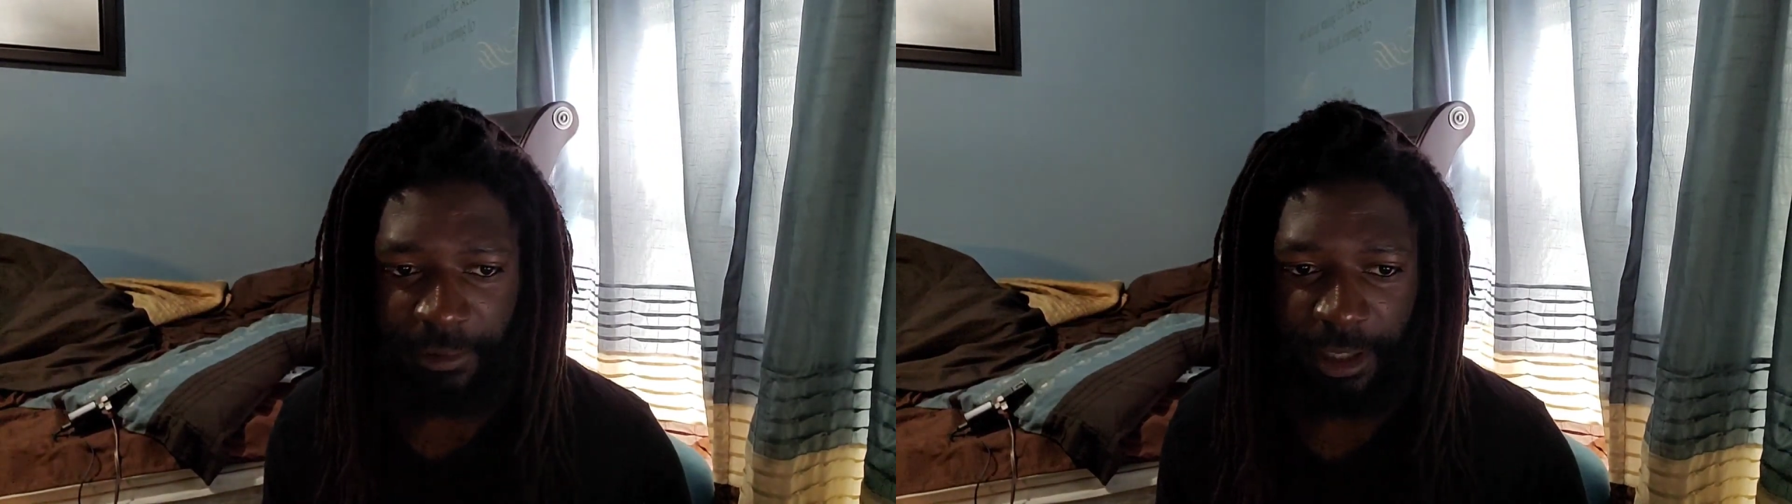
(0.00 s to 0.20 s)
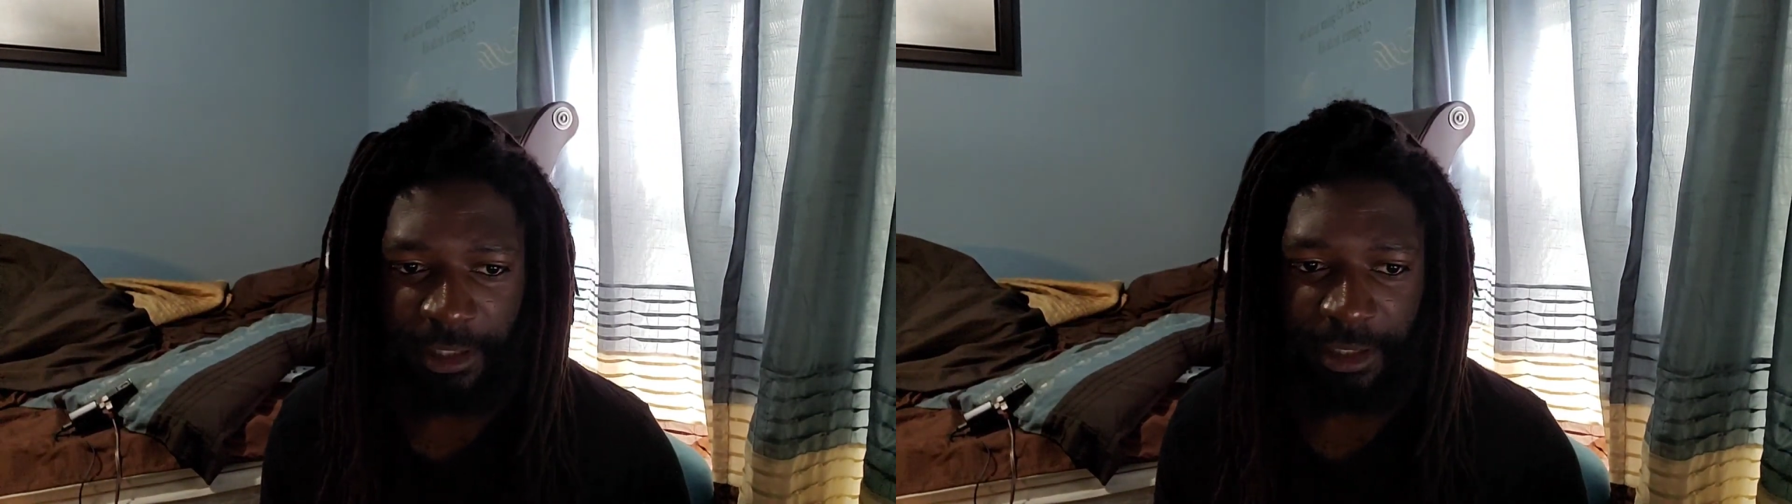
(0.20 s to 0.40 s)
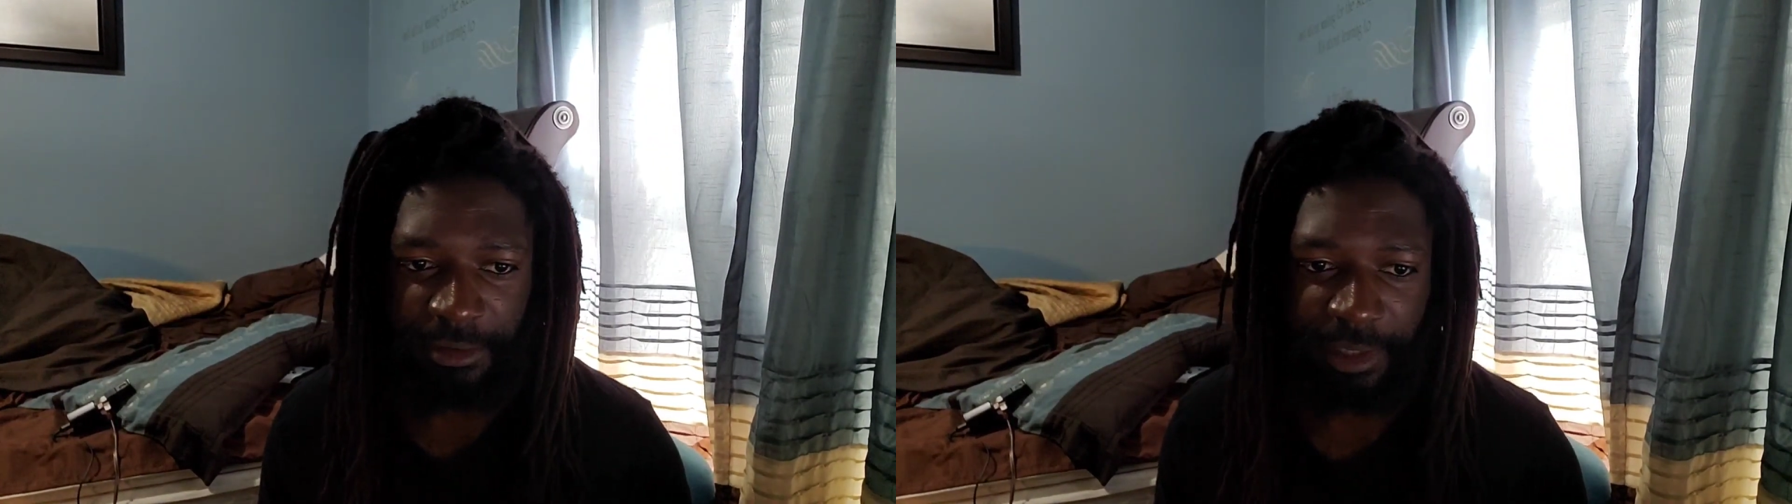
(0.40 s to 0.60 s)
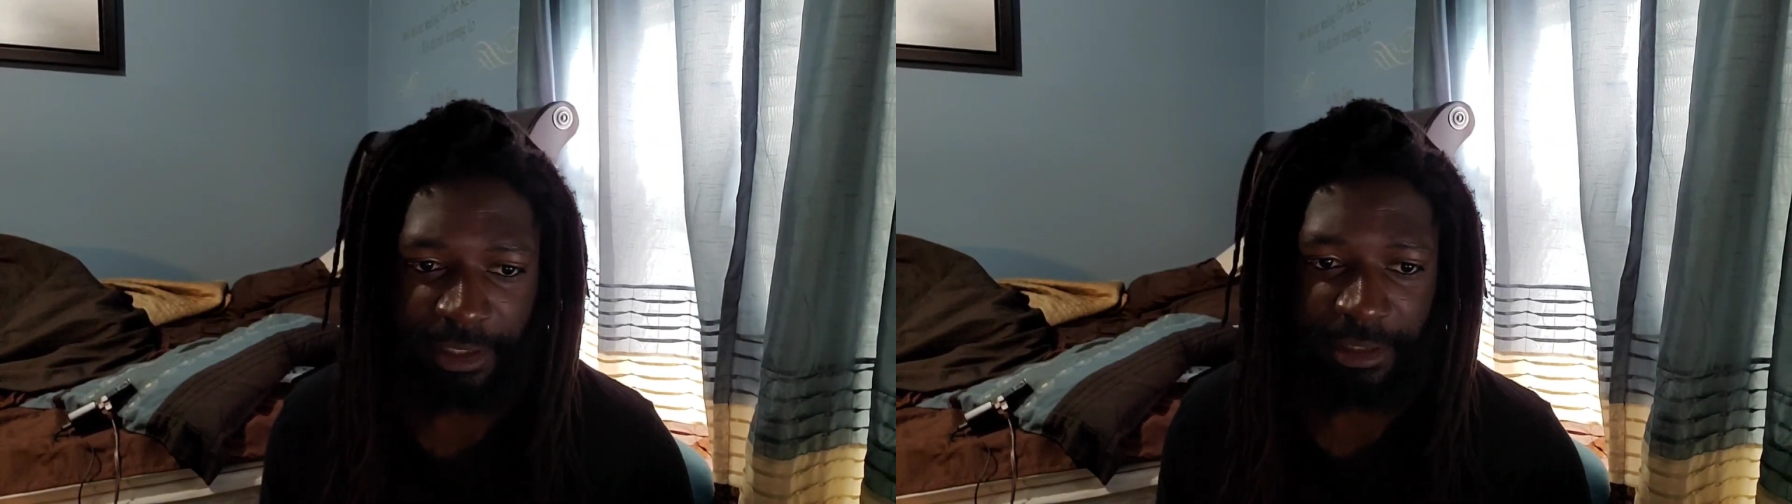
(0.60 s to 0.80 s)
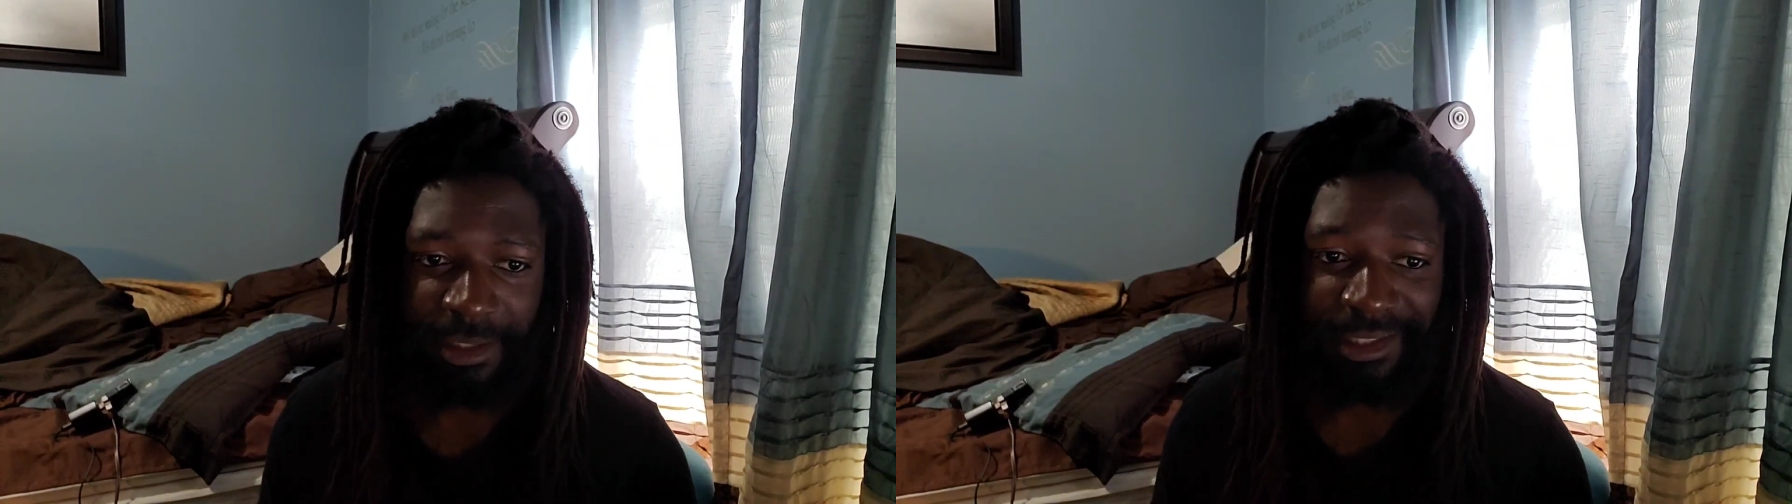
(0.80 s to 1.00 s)
project
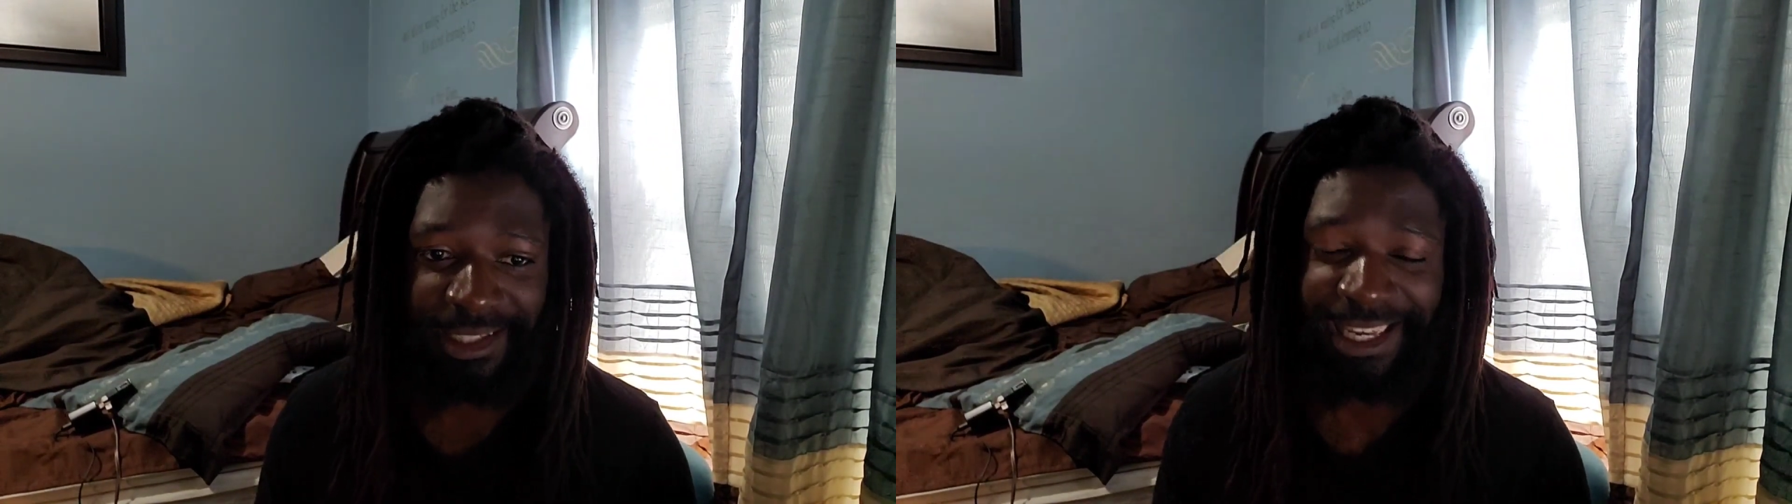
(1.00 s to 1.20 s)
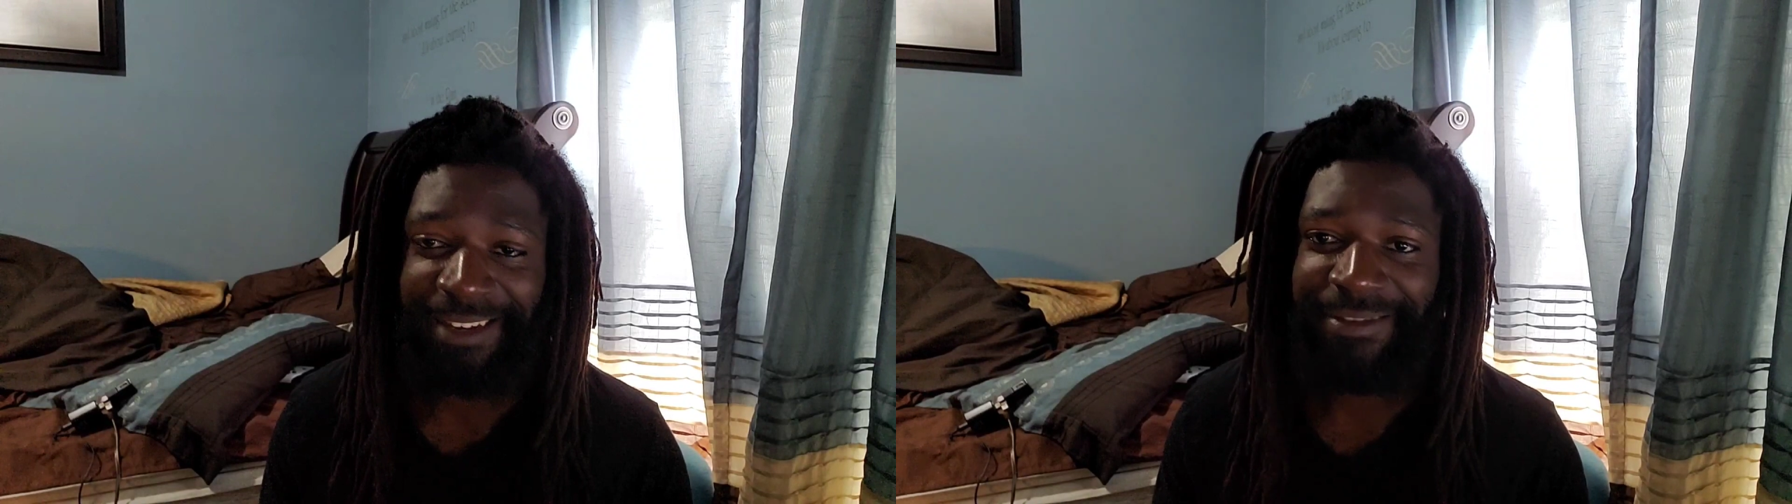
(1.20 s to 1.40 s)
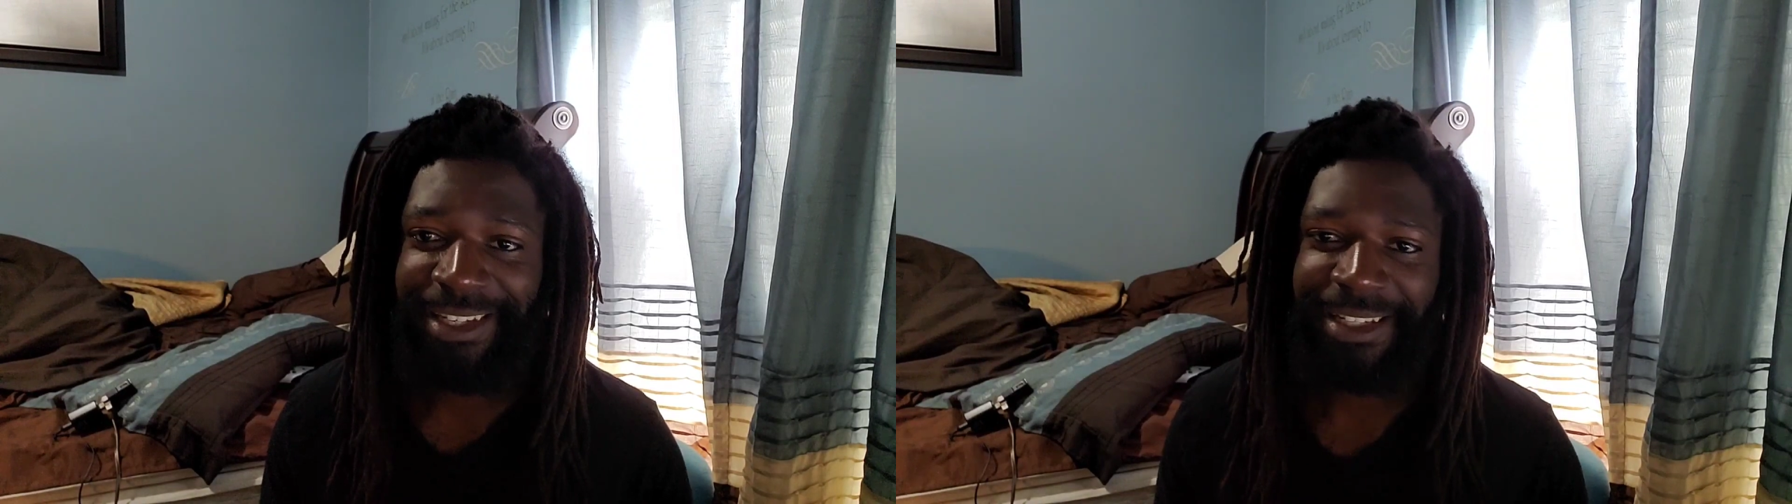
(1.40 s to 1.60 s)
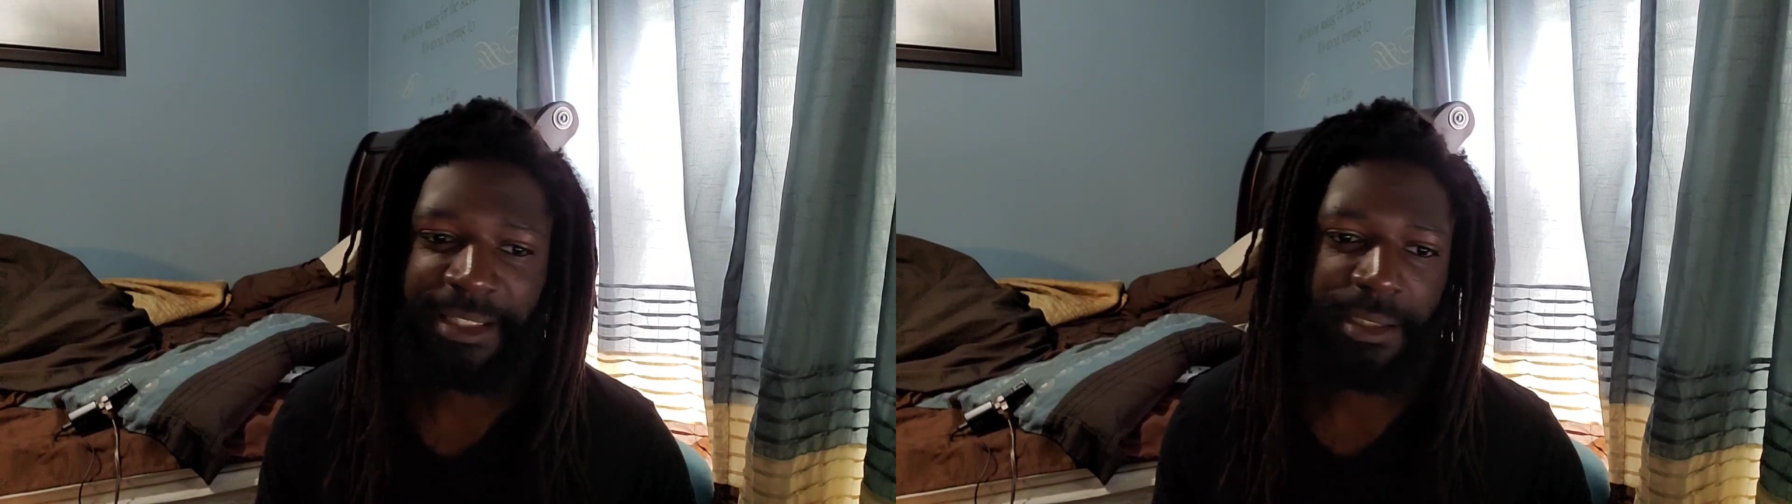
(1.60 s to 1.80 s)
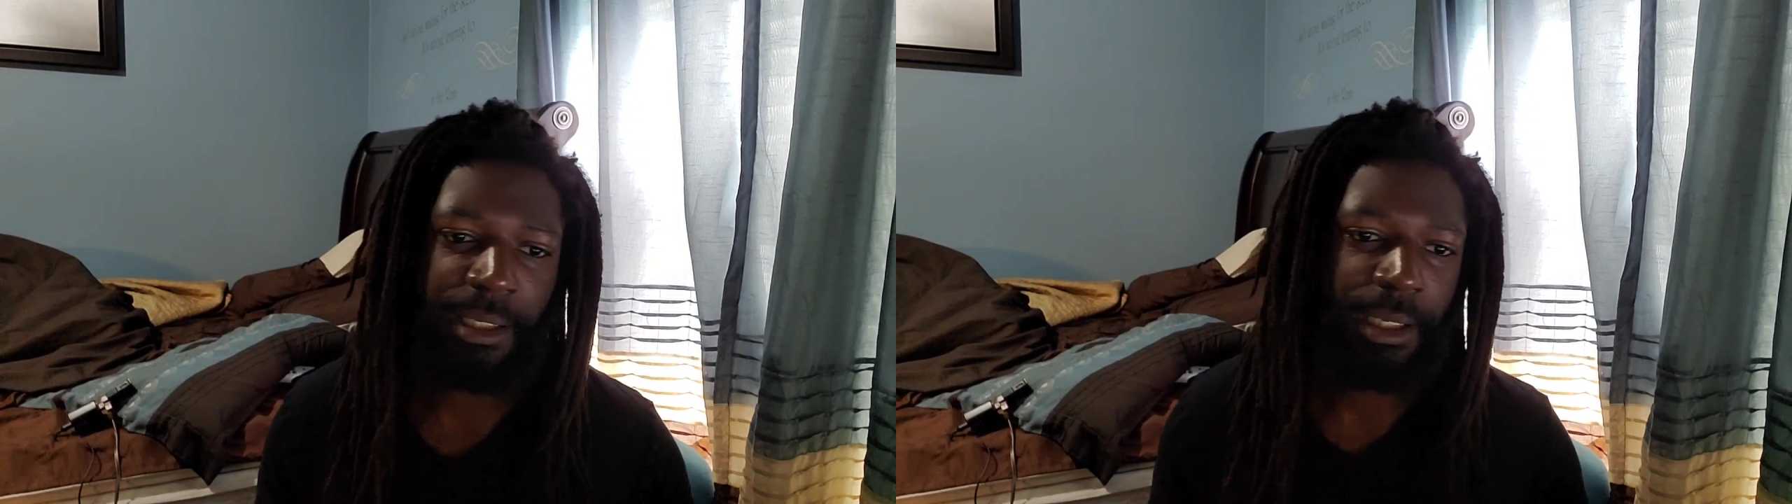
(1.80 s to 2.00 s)
director Dave
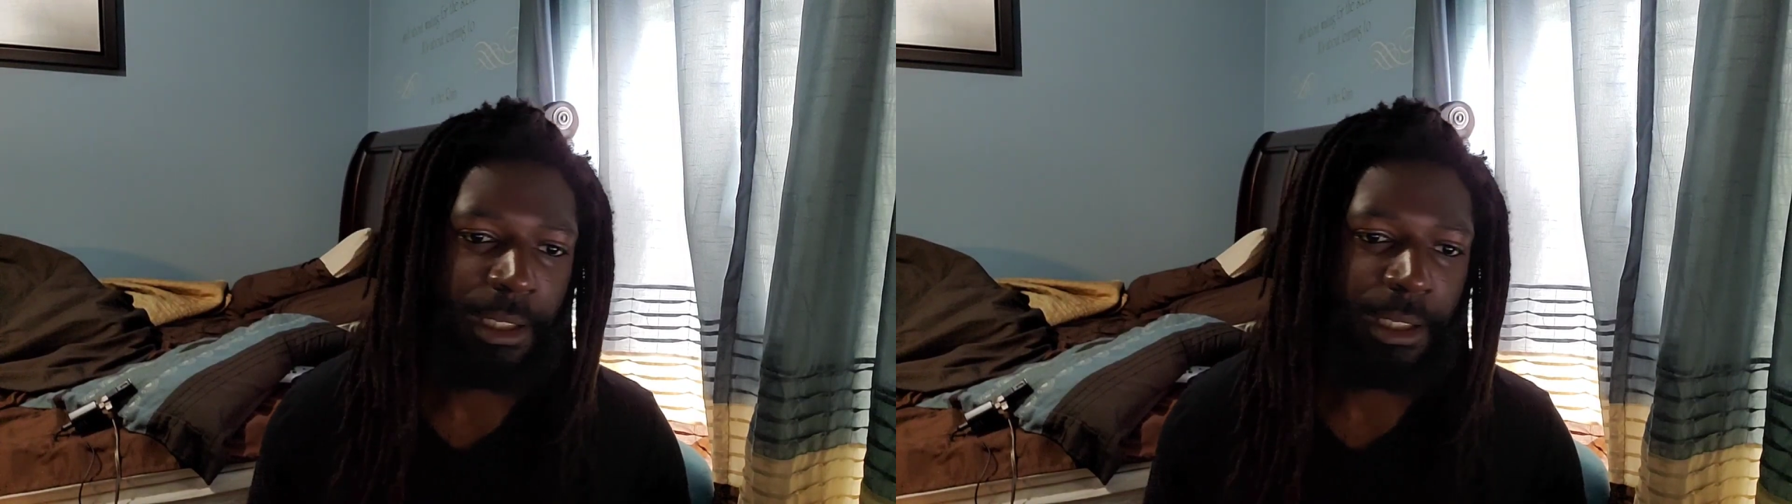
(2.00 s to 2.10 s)
Dennis